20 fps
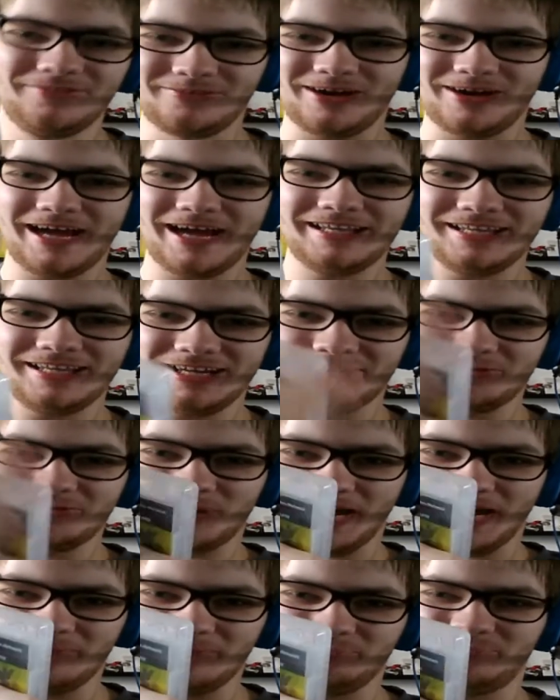right on
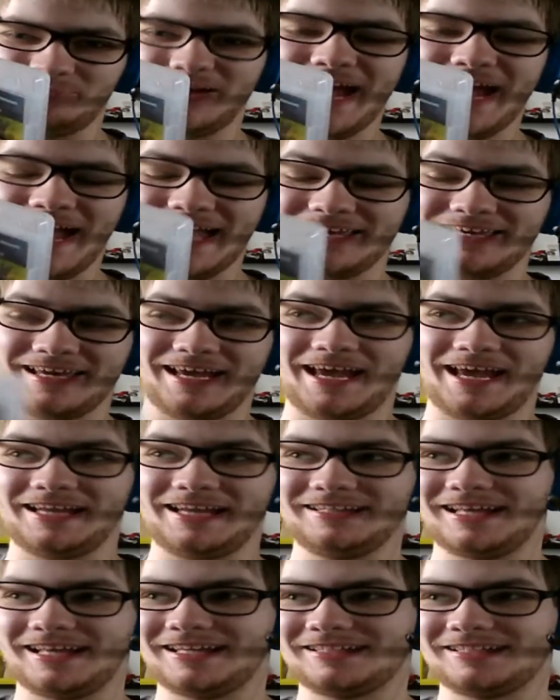my back
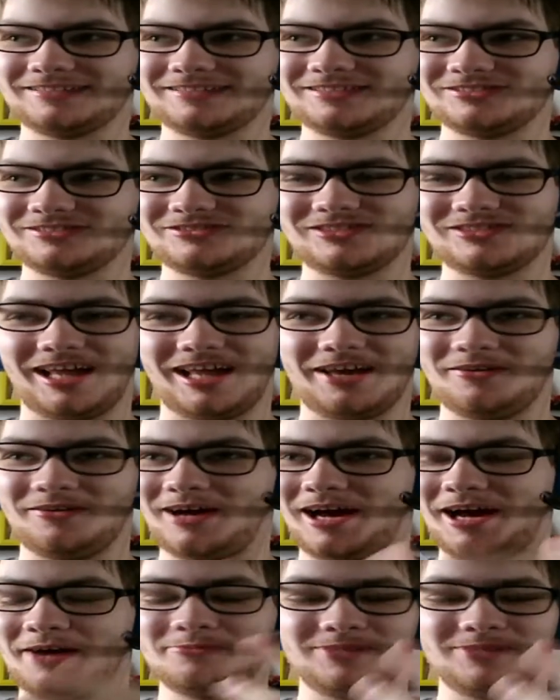and then just like
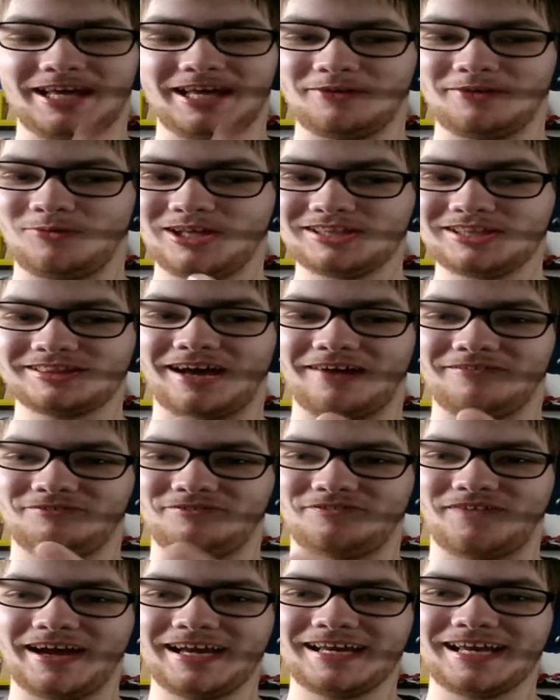I'm like what the
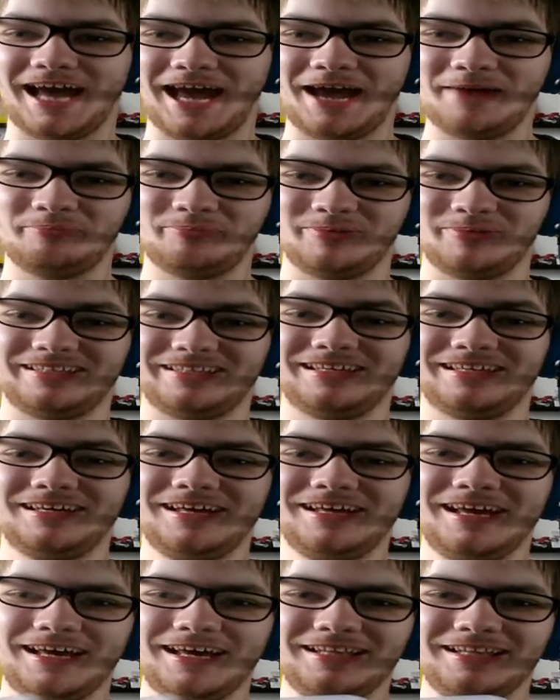fuck happened
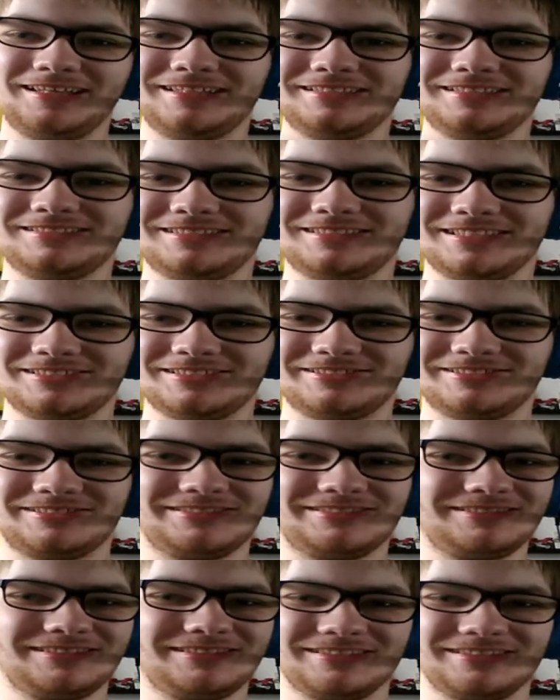and then just
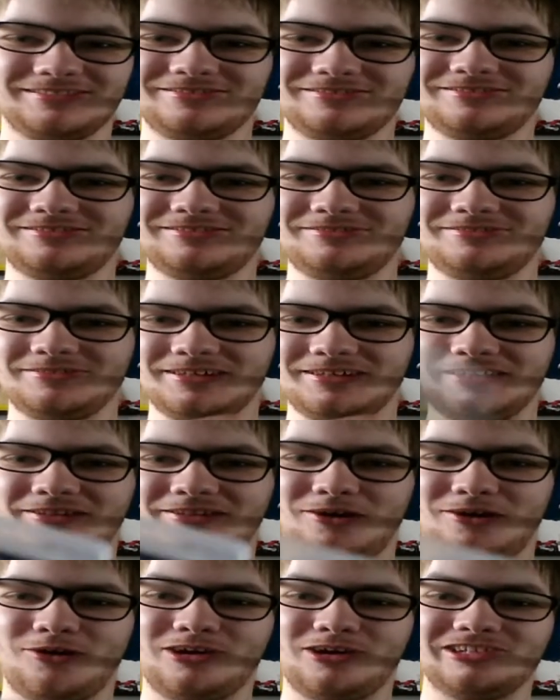the, the,
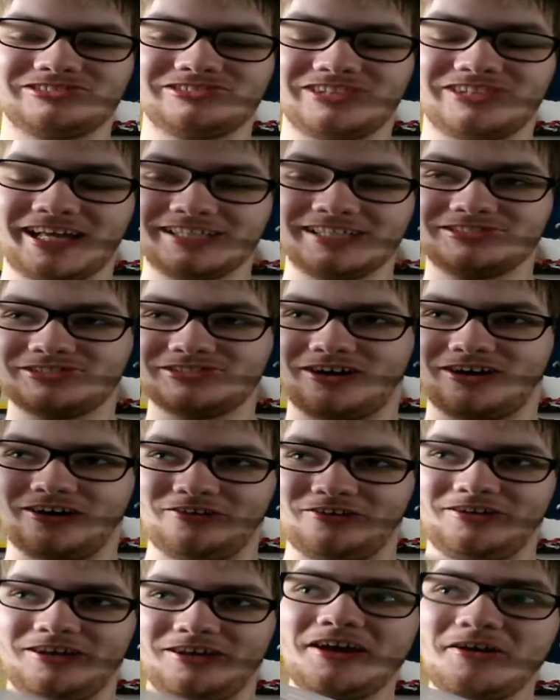the horse lands
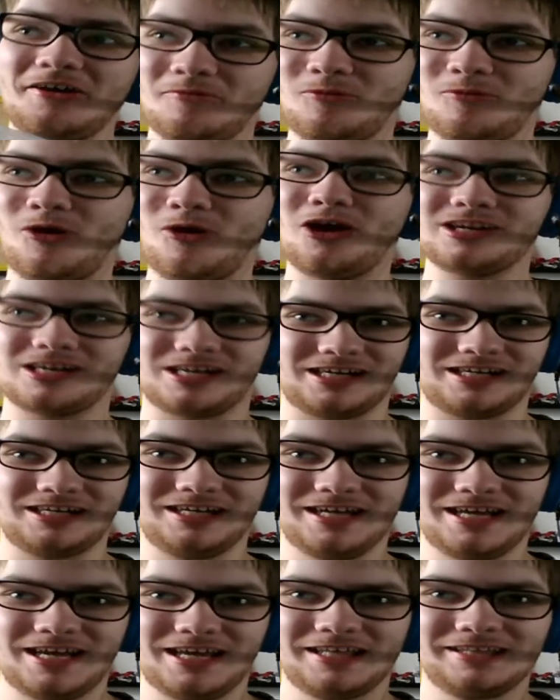on water
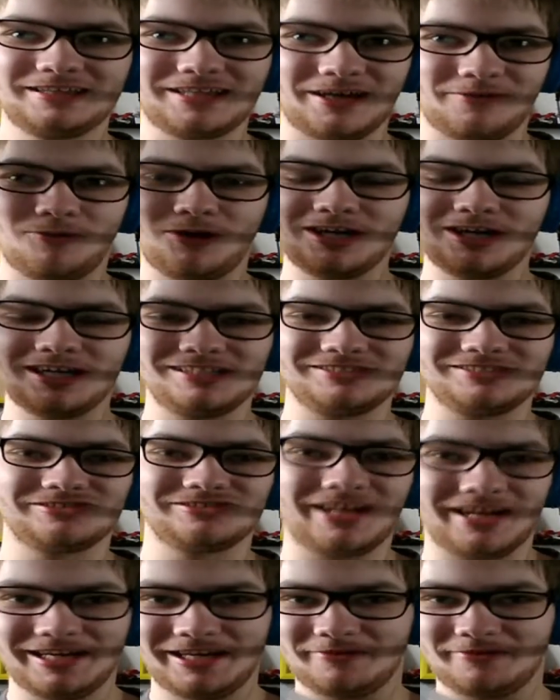the water is
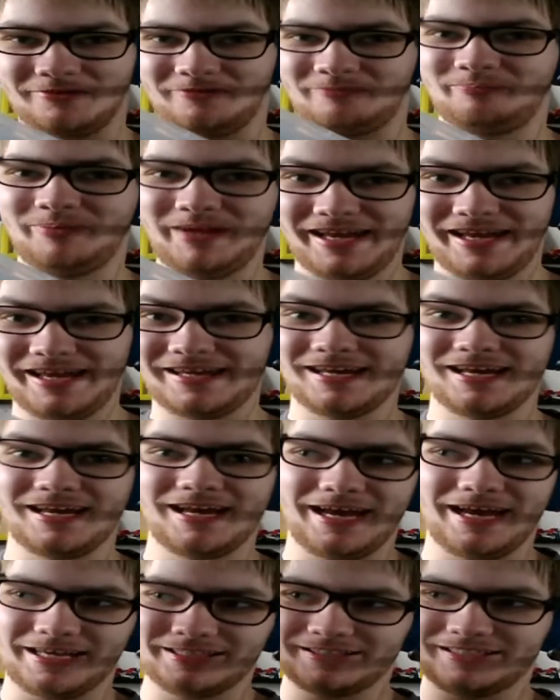not even big
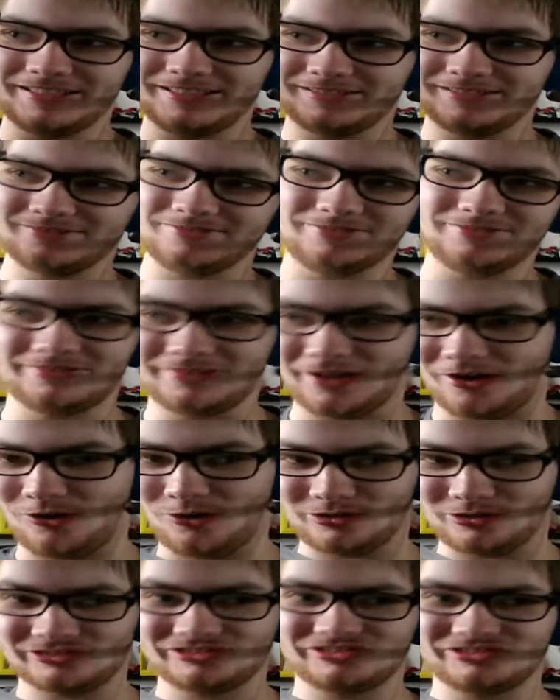and the,
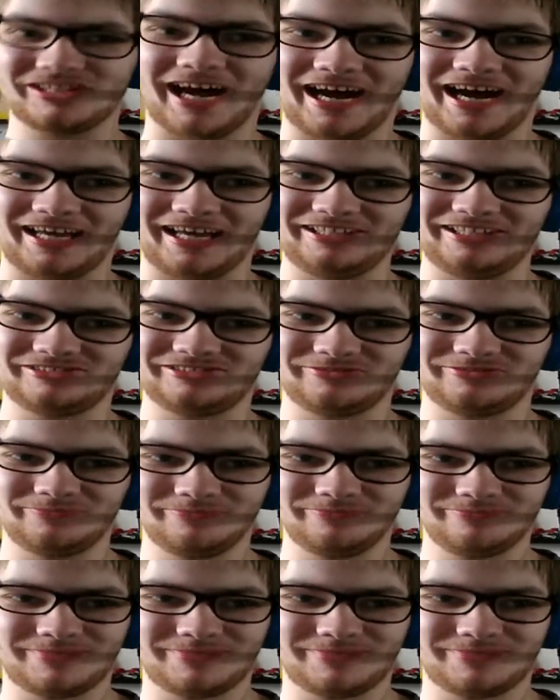horse dies